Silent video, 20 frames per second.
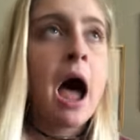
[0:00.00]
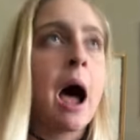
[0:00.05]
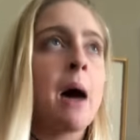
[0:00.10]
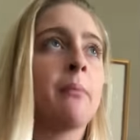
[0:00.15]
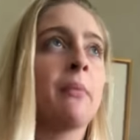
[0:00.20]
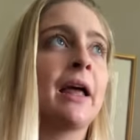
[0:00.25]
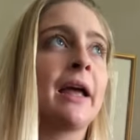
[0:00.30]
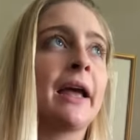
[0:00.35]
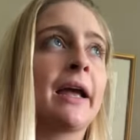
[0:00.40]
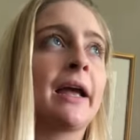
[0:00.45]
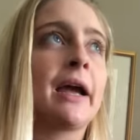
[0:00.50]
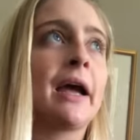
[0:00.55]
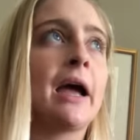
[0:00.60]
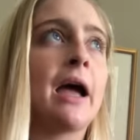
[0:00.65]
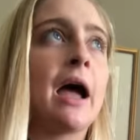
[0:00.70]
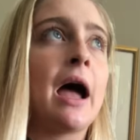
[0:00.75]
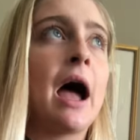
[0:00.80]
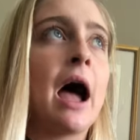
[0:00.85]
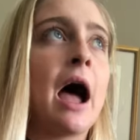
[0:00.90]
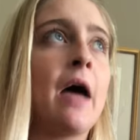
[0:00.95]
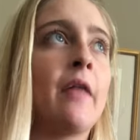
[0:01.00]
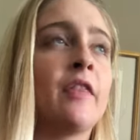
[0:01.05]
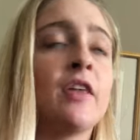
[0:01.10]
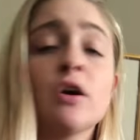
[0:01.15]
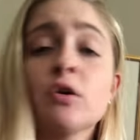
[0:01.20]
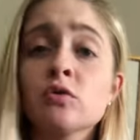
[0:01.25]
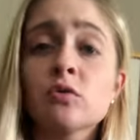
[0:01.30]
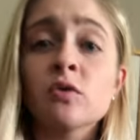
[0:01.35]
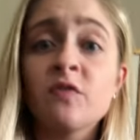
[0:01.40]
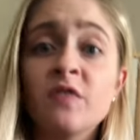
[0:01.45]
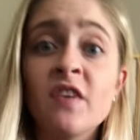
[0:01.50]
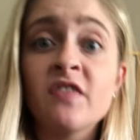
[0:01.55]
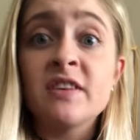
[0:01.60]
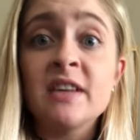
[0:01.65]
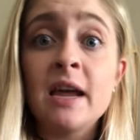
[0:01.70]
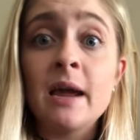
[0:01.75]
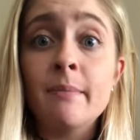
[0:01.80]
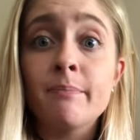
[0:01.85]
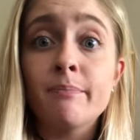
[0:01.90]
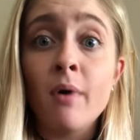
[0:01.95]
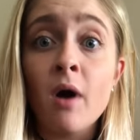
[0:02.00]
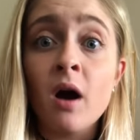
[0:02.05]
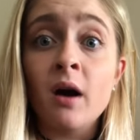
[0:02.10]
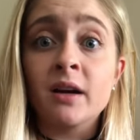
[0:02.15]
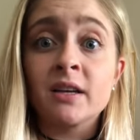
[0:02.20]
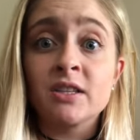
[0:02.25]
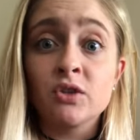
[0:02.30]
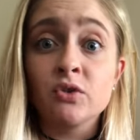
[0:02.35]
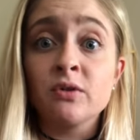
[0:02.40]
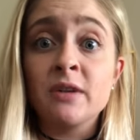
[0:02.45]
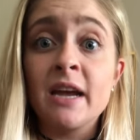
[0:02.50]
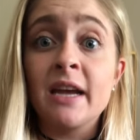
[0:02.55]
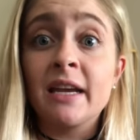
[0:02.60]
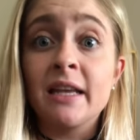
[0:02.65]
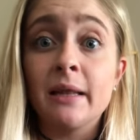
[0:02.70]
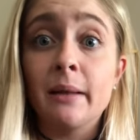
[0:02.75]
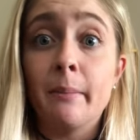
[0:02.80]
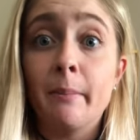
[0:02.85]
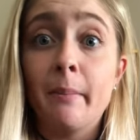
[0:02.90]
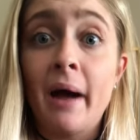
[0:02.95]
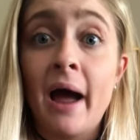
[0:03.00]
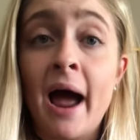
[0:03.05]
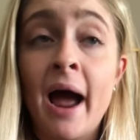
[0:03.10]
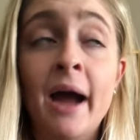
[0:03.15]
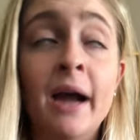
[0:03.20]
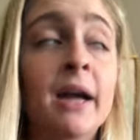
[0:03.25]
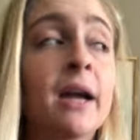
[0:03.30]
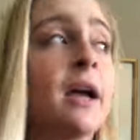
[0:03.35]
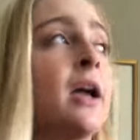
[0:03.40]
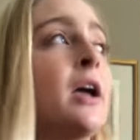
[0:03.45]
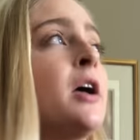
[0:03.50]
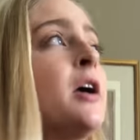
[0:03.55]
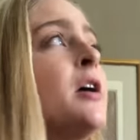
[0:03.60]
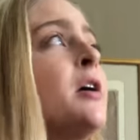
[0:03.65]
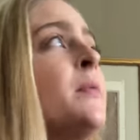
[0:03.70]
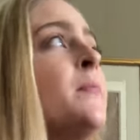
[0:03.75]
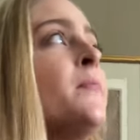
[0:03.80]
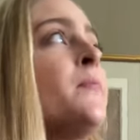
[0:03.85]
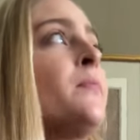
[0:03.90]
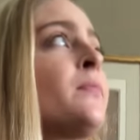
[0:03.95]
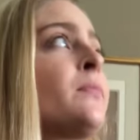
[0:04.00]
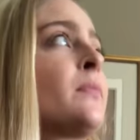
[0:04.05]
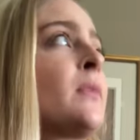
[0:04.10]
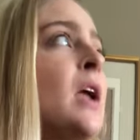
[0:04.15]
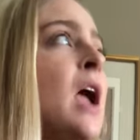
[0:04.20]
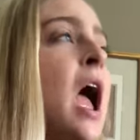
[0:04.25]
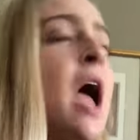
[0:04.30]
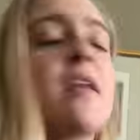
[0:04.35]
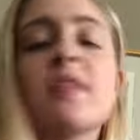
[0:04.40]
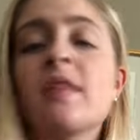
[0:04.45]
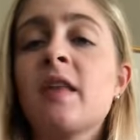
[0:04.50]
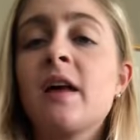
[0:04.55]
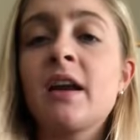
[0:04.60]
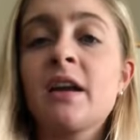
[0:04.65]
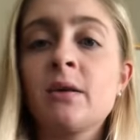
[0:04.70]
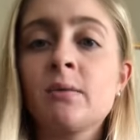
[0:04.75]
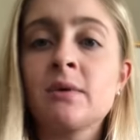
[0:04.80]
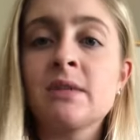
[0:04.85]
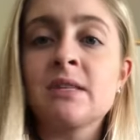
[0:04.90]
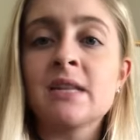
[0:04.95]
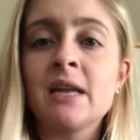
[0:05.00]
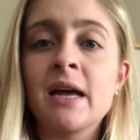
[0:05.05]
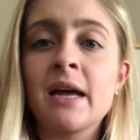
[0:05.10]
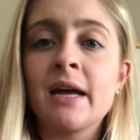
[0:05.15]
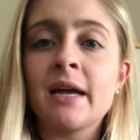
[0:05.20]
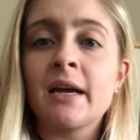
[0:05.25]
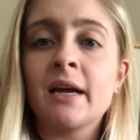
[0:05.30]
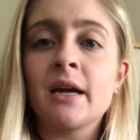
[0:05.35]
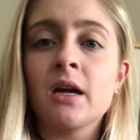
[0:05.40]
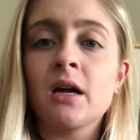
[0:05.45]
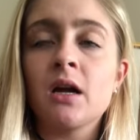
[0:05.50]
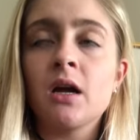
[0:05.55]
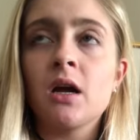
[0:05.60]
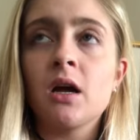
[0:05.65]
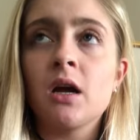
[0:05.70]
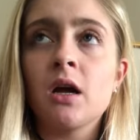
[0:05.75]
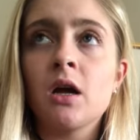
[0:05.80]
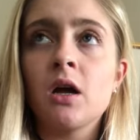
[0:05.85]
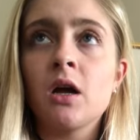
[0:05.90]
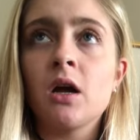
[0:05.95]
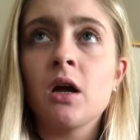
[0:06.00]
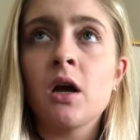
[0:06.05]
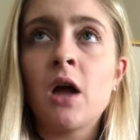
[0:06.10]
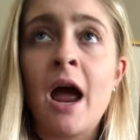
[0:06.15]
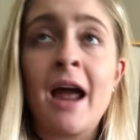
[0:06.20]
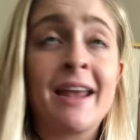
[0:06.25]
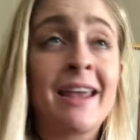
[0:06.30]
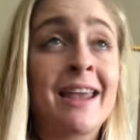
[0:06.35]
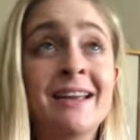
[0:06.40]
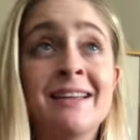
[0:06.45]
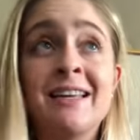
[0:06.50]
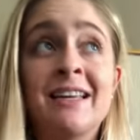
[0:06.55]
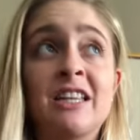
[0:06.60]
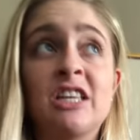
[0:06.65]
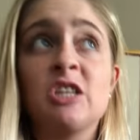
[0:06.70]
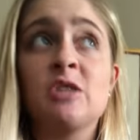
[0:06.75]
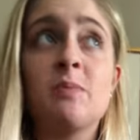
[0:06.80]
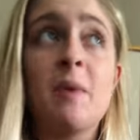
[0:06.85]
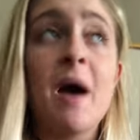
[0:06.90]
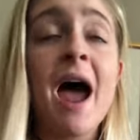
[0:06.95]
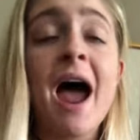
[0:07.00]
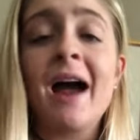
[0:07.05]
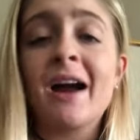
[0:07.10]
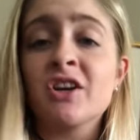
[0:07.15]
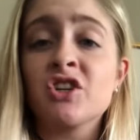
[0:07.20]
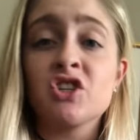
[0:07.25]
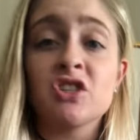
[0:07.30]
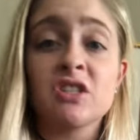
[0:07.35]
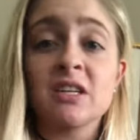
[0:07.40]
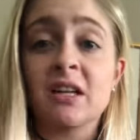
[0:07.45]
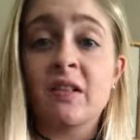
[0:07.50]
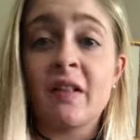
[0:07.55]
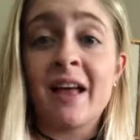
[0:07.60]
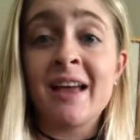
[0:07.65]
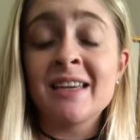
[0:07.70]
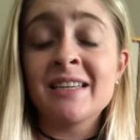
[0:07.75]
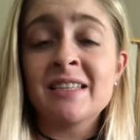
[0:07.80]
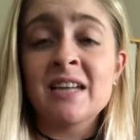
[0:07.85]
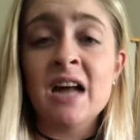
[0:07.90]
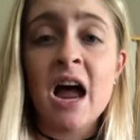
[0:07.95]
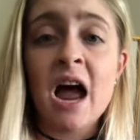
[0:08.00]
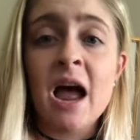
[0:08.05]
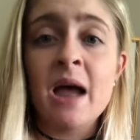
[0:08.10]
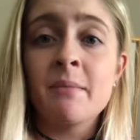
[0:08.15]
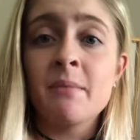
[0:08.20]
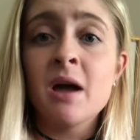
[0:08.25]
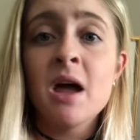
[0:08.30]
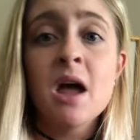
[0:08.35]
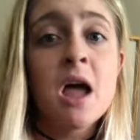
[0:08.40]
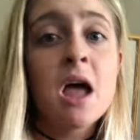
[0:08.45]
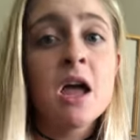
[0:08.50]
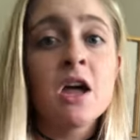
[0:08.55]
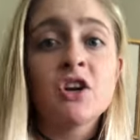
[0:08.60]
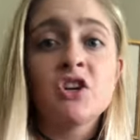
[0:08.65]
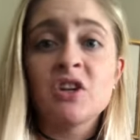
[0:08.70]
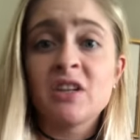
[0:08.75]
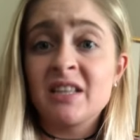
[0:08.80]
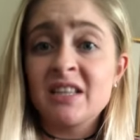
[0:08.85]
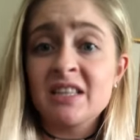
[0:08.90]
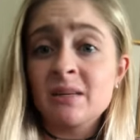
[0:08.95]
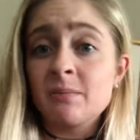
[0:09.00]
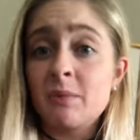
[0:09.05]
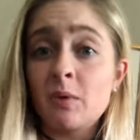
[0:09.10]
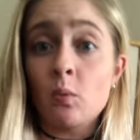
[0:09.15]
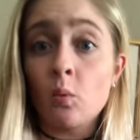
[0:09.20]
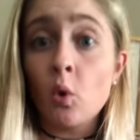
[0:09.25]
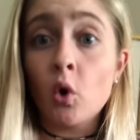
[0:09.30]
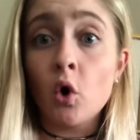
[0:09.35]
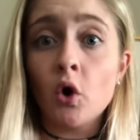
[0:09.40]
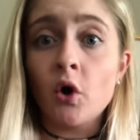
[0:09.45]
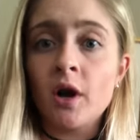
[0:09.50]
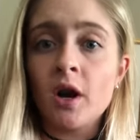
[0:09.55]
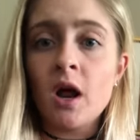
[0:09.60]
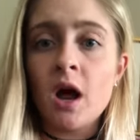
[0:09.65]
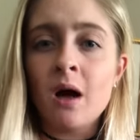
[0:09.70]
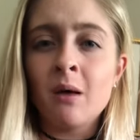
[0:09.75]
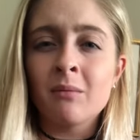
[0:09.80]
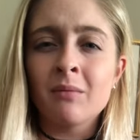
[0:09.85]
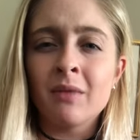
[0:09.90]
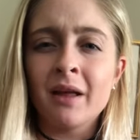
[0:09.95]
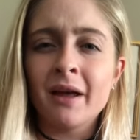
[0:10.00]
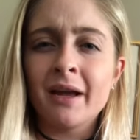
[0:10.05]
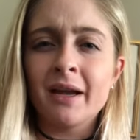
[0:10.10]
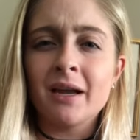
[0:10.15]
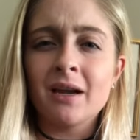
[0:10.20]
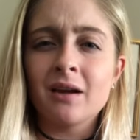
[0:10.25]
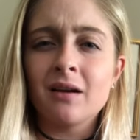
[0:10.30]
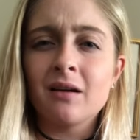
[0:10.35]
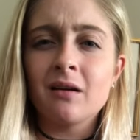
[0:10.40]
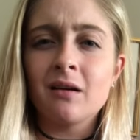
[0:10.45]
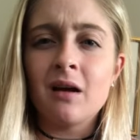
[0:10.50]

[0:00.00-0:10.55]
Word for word: I'm like, those were 58 bucks. You're taking them back. And the lady was like, I can't take these back. She's like, last time, she's like, these have been worn. I'm like,